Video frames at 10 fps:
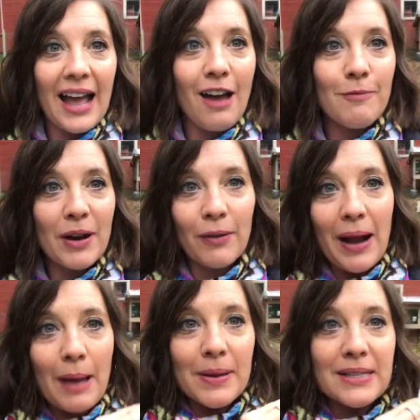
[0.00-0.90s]
have my
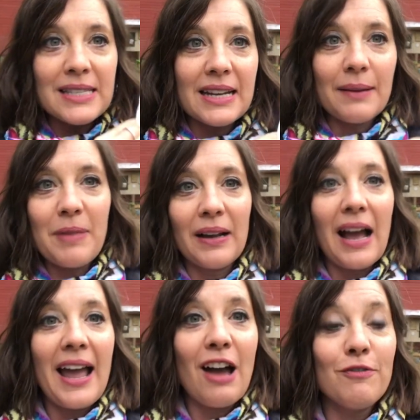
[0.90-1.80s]
rabbits, and
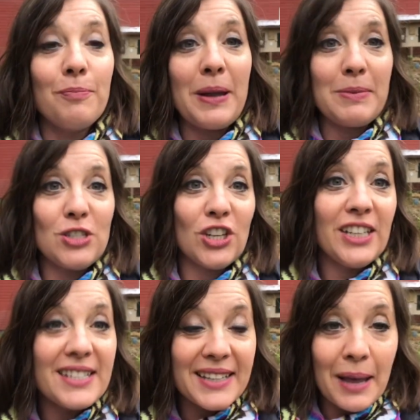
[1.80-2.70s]
I have baby
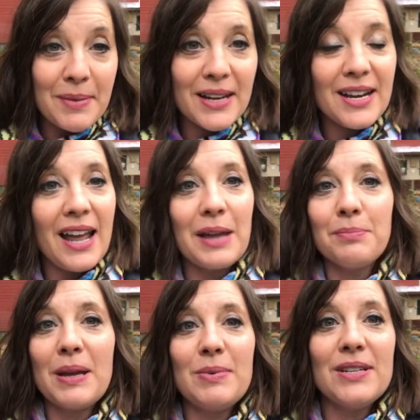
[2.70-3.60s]
chickies coming and
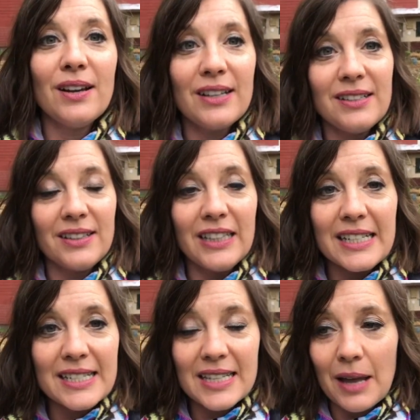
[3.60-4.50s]
baby
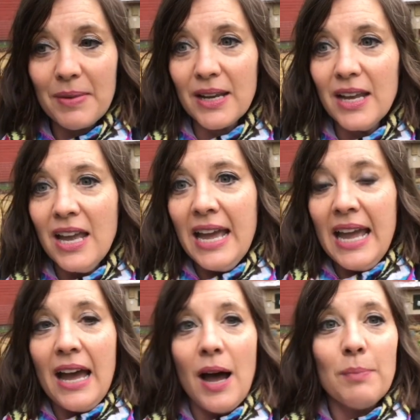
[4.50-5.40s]
ducklings coming,
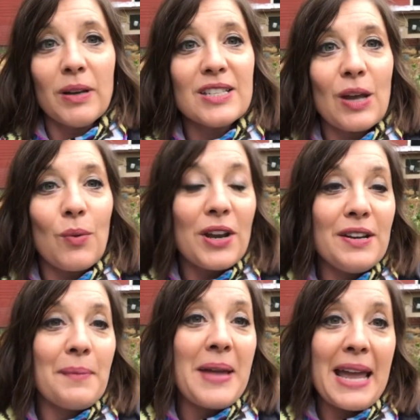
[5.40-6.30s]
because I
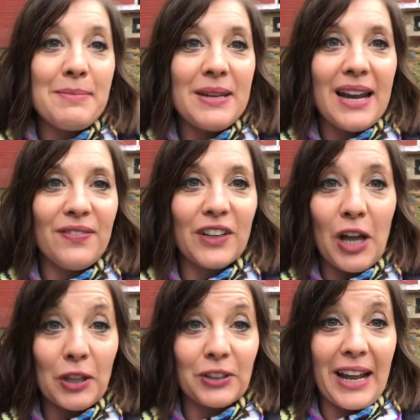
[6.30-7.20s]
wanted aiming at the
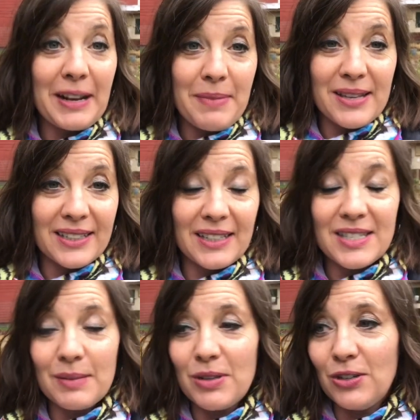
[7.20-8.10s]
colored egg baskets.
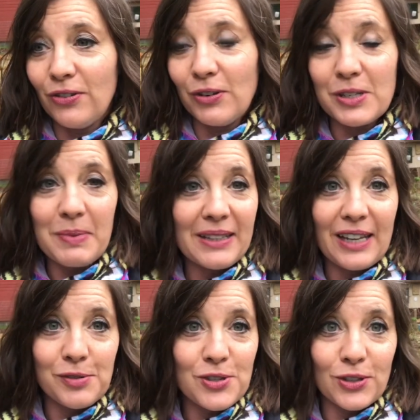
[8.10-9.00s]
Some of you folks make
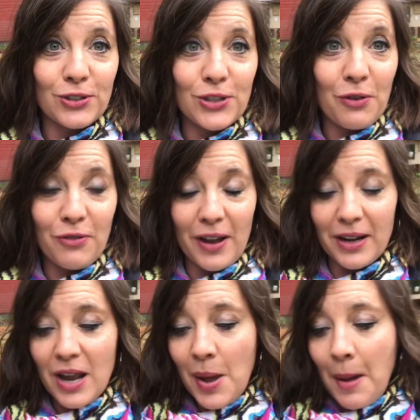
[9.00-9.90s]
that just look so fun.
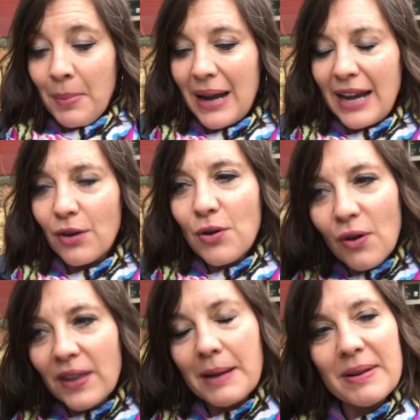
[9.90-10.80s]
But I don't know
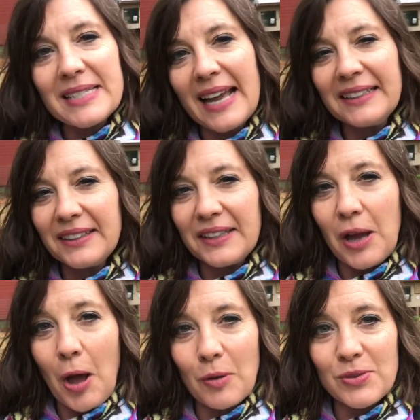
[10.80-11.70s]
that I'm technically a
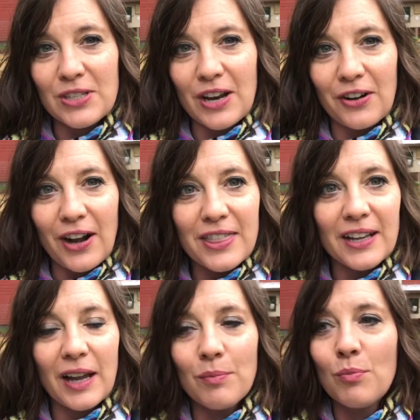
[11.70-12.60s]
homesteader. I
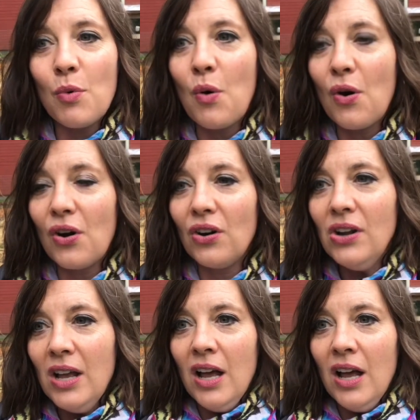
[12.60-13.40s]
think I'm more